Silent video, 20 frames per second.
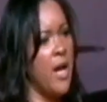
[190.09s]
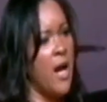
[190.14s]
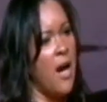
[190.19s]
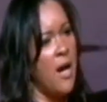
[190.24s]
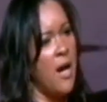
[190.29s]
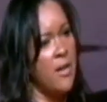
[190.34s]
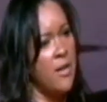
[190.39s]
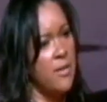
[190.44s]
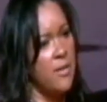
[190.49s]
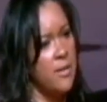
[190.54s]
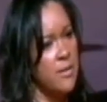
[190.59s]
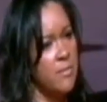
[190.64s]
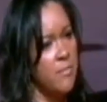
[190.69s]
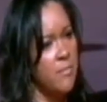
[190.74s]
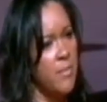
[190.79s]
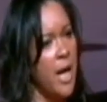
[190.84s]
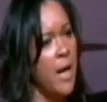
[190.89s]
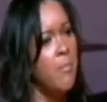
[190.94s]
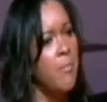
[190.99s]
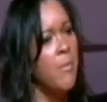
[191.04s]
to honor
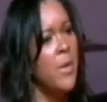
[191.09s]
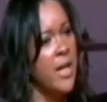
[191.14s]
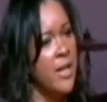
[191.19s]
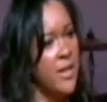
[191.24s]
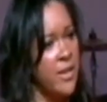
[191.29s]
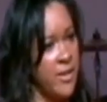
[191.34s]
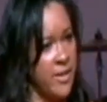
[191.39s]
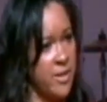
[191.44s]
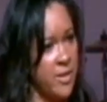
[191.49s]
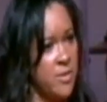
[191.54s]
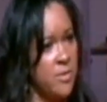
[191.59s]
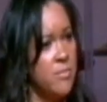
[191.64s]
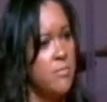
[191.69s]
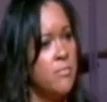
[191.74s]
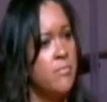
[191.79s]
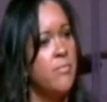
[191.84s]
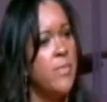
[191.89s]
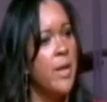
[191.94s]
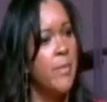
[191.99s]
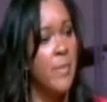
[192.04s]
my mother,
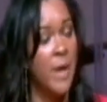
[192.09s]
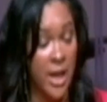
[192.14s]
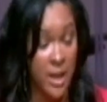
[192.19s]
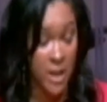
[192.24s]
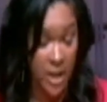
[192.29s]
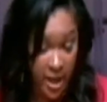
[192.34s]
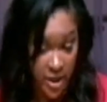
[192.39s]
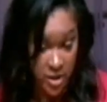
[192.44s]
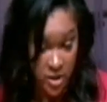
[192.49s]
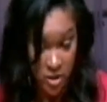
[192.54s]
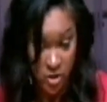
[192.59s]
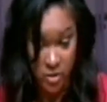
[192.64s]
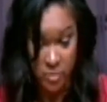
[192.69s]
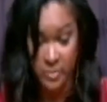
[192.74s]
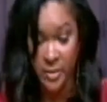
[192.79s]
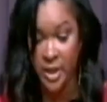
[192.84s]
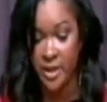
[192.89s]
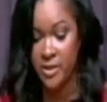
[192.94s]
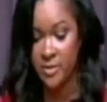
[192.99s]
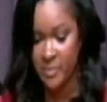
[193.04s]
my biological
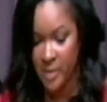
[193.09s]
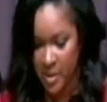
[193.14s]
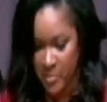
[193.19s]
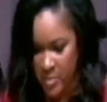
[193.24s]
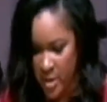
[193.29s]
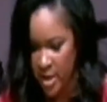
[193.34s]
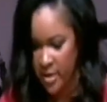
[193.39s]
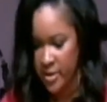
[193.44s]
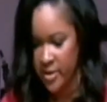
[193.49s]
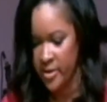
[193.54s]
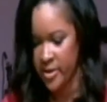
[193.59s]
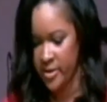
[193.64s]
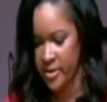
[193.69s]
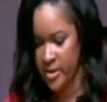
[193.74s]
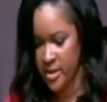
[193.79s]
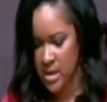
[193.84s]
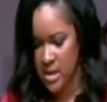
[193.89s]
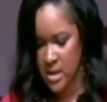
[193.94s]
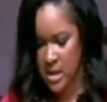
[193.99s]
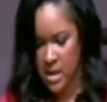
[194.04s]
mother, my
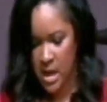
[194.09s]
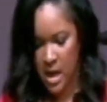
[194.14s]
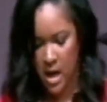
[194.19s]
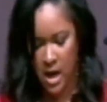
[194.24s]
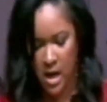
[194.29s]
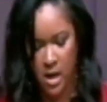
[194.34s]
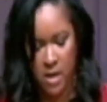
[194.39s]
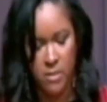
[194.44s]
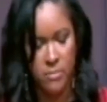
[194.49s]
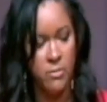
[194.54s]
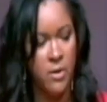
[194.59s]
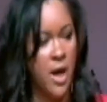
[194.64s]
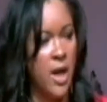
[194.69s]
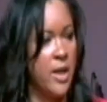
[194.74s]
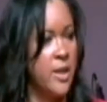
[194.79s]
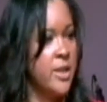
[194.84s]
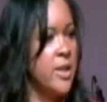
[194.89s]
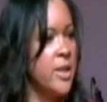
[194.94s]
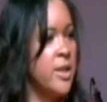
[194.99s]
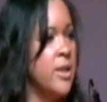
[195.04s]
mother,
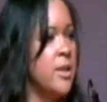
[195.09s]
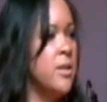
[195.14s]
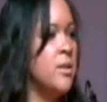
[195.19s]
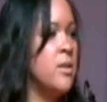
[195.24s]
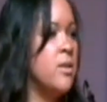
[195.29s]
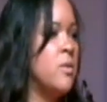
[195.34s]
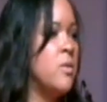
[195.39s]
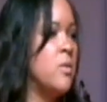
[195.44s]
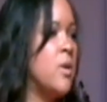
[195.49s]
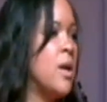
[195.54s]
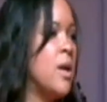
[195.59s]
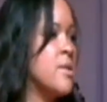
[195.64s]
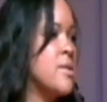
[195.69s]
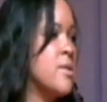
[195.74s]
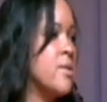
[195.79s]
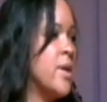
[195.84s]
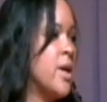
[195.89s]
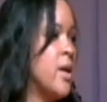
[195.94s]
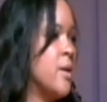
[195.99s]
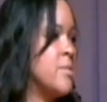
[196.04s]
Rhonda, who
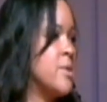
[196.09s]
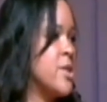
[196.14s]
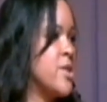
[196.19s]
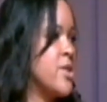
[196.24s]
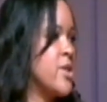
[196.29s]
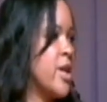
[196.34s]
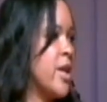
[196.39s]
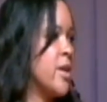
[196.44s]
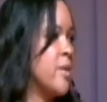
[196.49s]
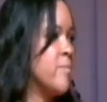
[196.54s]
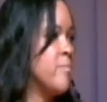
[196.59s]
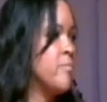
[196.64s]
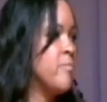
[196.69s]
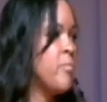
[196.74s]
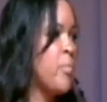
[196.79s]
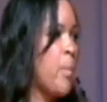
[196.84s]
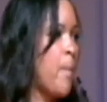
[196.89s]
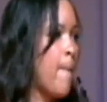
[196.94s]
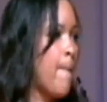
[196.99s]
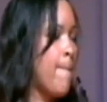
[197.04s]
also helped to shape
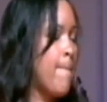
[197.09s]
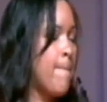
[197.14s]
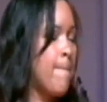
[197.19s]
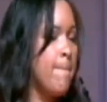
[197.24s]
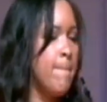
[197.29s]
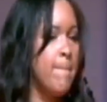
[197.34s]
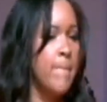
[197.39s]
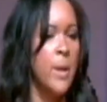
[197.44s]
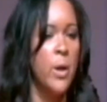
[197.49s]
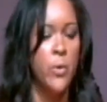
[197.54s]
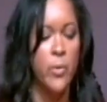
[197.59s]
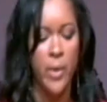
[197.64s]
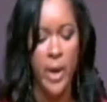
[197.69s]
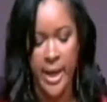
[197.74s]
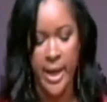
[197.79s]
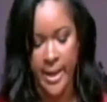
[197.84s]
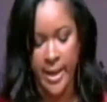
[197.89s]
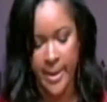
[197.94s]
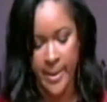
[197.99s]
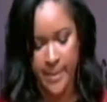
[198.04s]
who
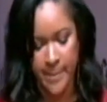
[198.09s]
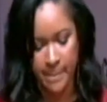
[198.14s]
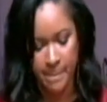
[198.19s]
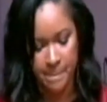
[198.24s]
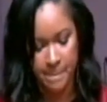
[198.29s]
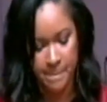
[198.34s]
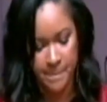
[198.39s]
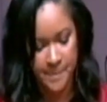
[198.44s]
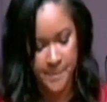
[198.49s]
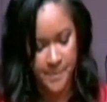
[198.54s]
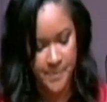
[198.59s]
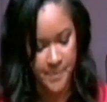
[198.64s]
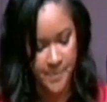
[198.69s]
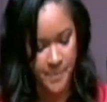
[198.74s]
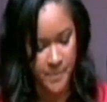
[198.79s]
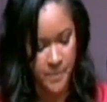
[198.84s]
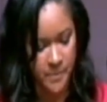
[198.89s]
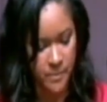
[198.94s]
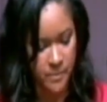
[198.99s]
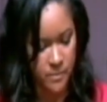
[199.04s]
I am.
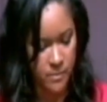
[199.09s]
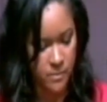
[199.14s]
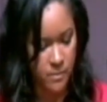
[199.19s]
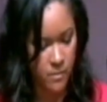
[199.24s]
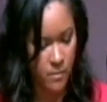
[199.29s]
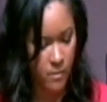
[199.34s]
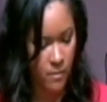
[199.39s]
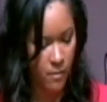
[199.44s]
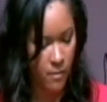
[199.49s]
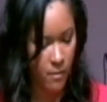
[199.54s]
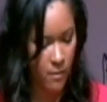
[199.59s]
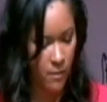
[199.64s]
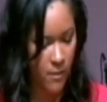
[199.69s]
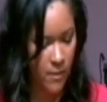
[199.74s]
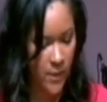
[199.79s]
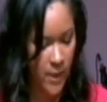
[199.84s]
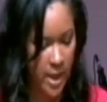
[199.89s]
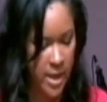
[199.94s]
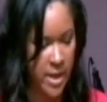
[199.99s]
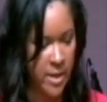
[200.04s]
Amen.
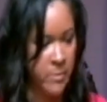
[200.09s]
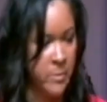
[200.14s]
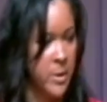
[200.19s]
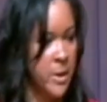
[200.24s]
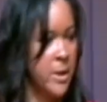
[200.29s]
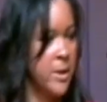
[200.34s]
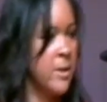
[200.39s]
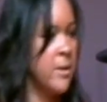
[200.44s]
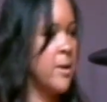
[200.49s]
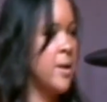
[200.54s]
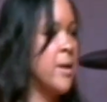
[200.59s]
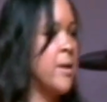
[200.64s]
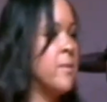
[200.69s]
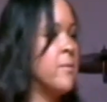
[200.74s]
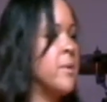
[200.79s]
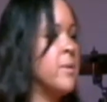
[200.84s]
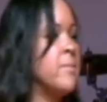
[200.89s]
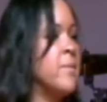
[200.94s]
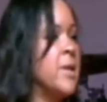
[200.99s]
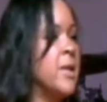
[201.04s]
And I wanted her here
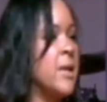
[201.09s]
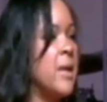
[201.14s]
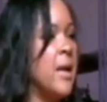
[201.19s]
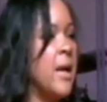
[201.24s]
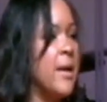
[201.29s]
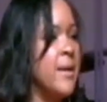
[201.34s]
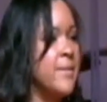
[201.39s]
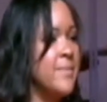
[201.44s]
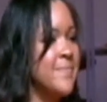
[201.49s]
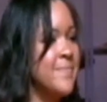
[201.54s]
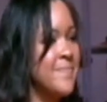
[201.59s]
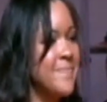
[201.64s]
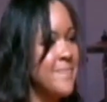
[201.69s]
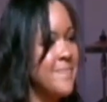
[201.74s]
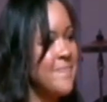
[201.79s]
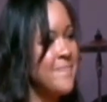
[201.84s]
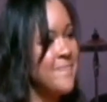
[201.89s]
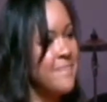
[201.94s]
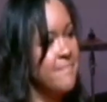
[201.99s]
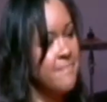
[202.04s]
with me today.
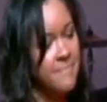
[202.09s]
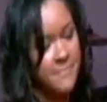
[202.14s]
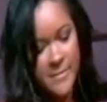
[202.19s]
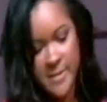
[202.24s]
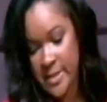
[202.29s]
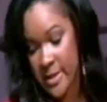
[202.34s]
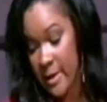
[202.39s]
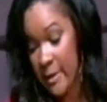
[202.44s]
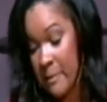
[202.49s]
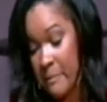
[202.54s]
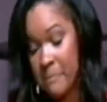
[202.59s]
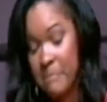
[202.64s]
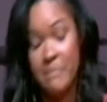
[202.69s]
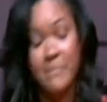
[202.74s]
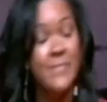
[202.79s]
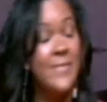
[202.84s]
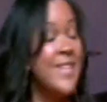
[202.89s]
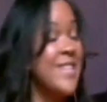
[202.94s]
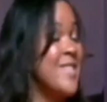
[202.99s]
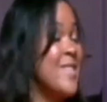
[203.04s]
So
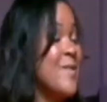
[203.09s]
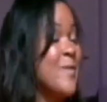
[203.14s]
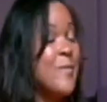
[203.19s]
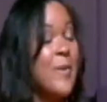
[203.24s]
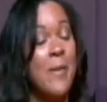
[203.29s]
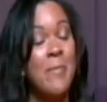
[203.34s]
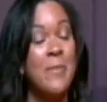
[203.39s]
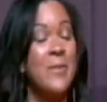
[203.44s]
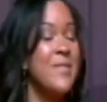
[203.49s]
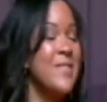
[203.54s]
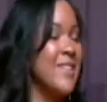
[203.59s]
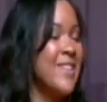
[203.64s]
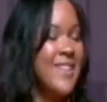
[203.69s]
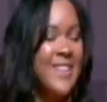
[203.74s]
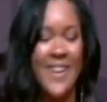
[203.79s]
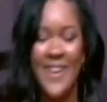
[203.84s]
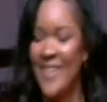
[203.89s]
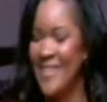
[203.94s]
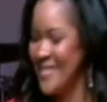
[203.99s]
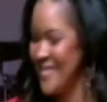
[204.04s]
this is
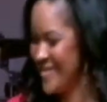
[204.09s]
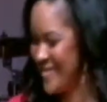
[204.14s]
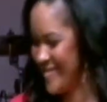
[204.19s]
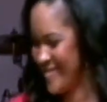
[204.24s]
representing her.